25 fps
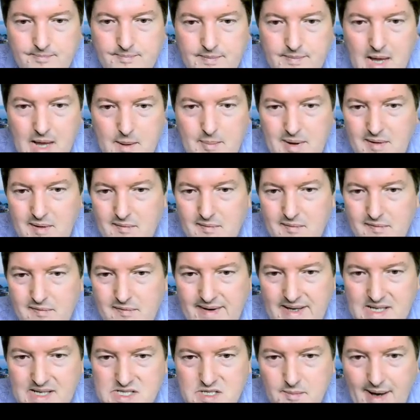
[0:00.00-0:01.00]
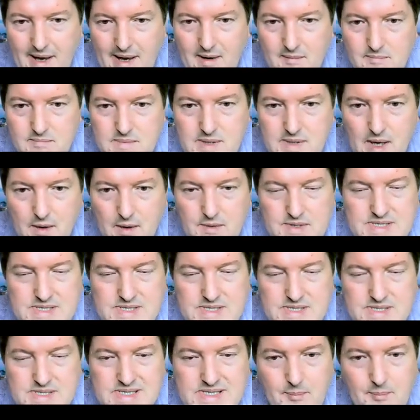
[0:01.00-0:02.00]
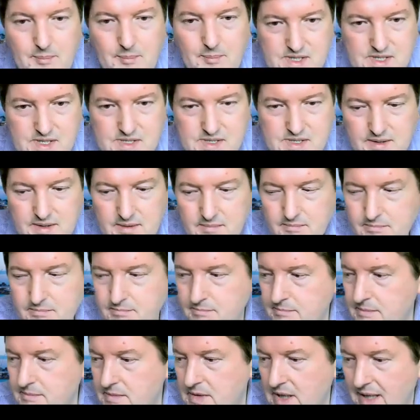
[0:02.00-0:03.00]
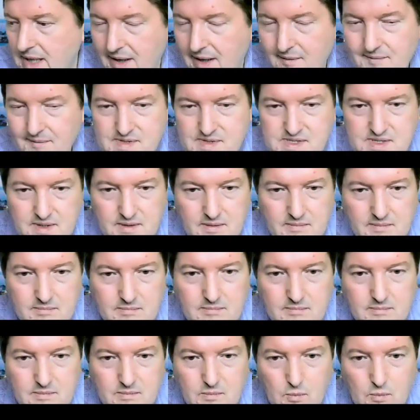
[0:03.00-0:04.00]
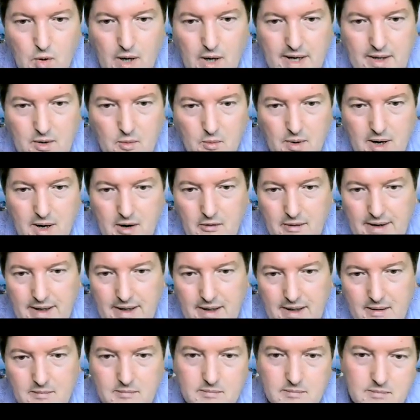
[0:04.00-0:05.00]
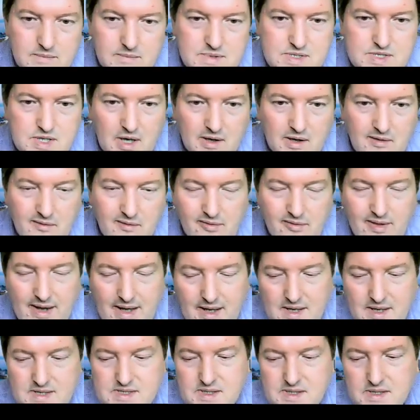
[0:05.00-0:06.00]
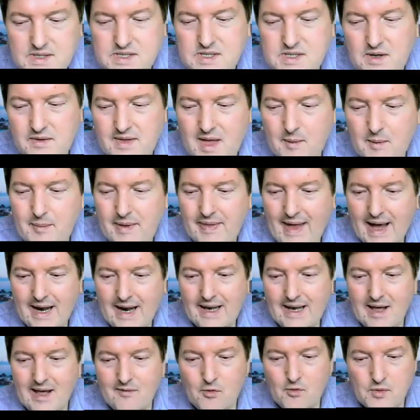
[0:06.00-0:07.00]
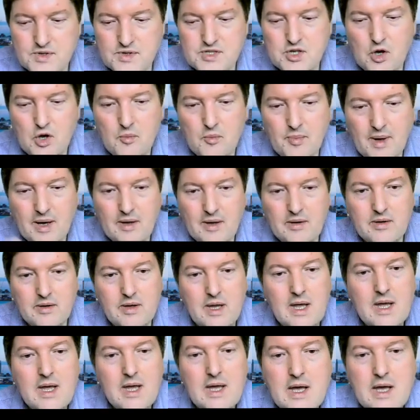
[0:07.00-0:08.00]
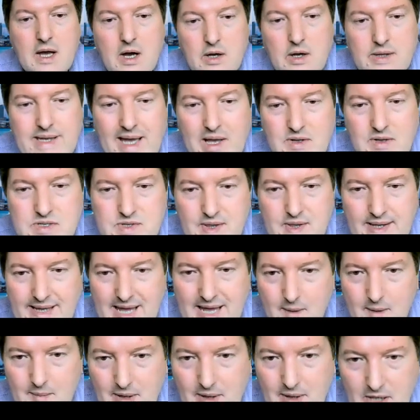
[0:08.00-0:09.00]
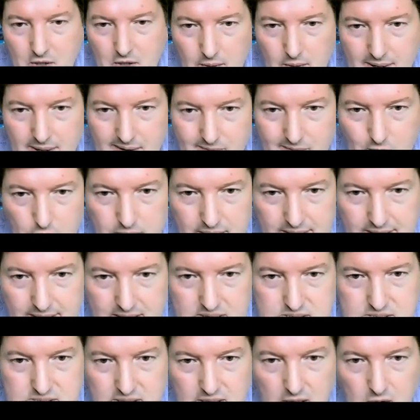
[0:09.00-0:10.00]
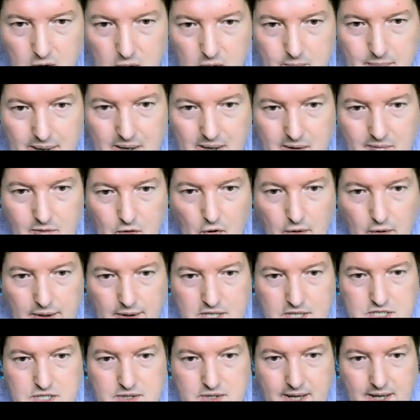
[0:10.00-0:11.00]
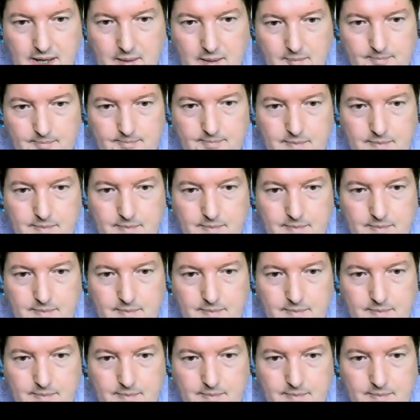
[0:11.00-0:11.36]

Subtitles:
There'll be other things about, slip hazards and gloves and why you're wearing certain things. And so there'll be that level too, but down to the chemical level, you need to know a bit of knowledge there.